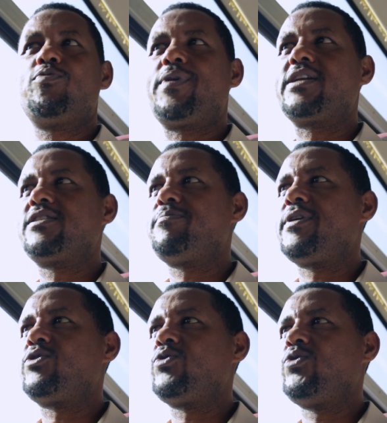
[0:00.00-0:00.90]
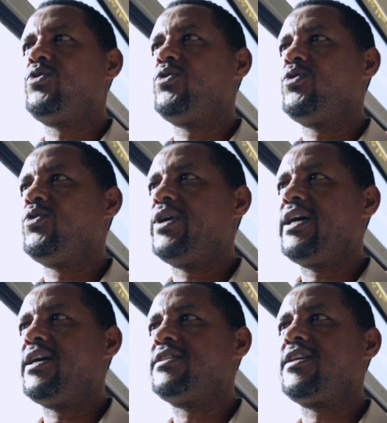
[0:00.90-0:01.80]
to participate to
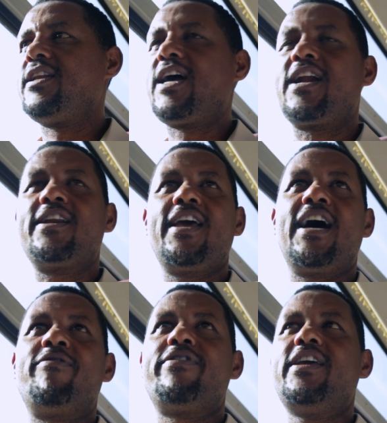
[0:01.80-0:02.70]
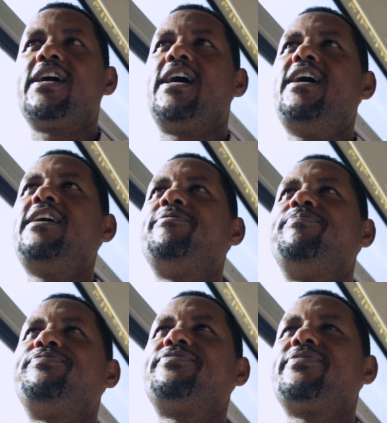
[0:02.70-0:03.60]
SNRD Africa.
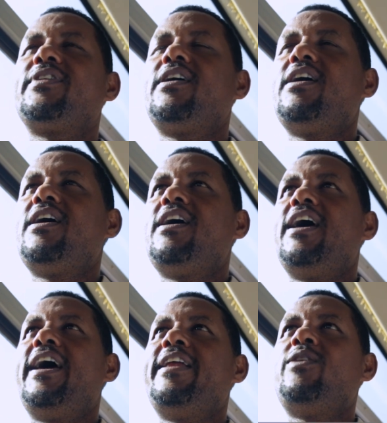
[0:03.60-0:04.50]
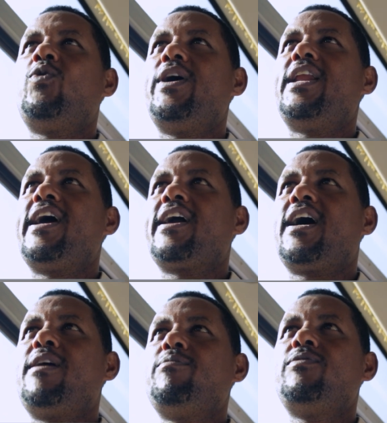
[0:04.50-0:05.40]
And when I
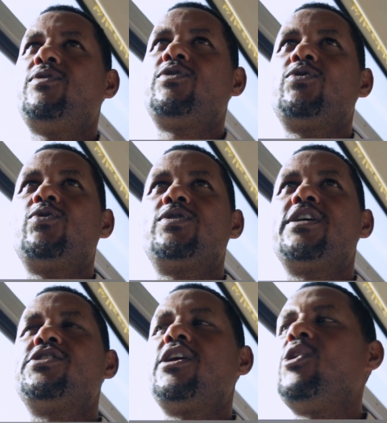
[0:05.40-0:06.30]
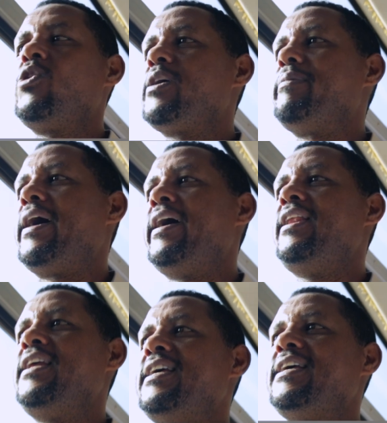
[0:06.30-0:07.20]
come to such a long
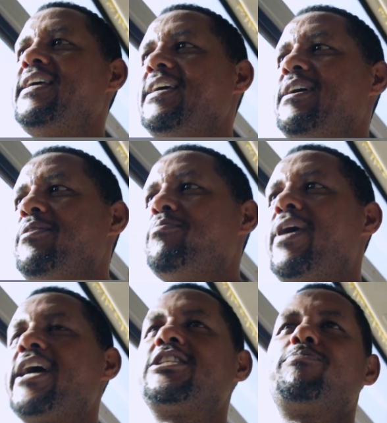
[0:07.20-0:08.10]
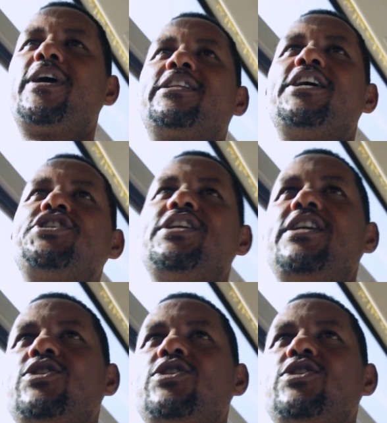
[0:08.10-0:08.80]
mile, my expectation